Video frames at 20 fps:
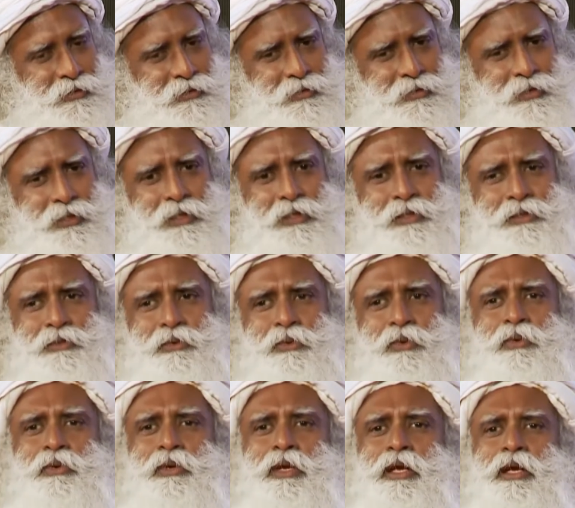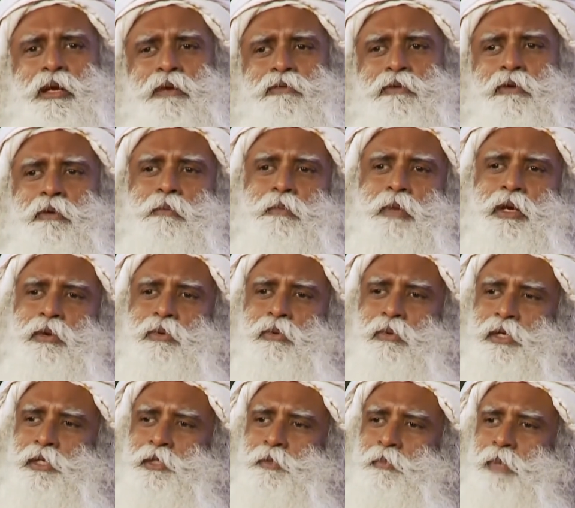There is no need for me to
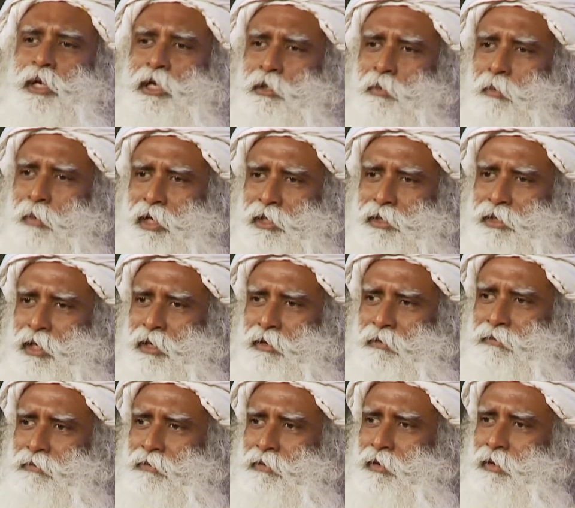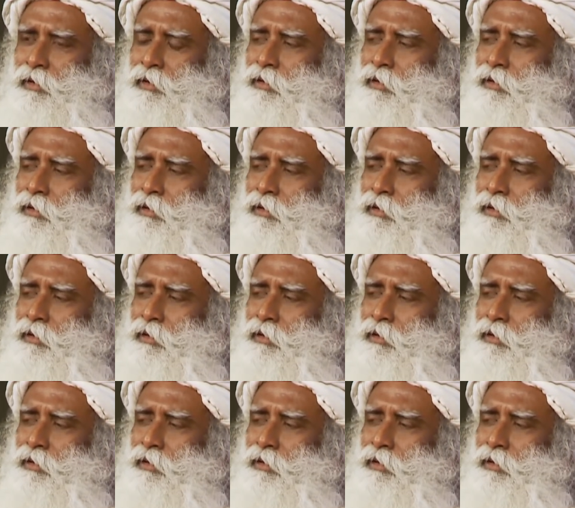respect myself.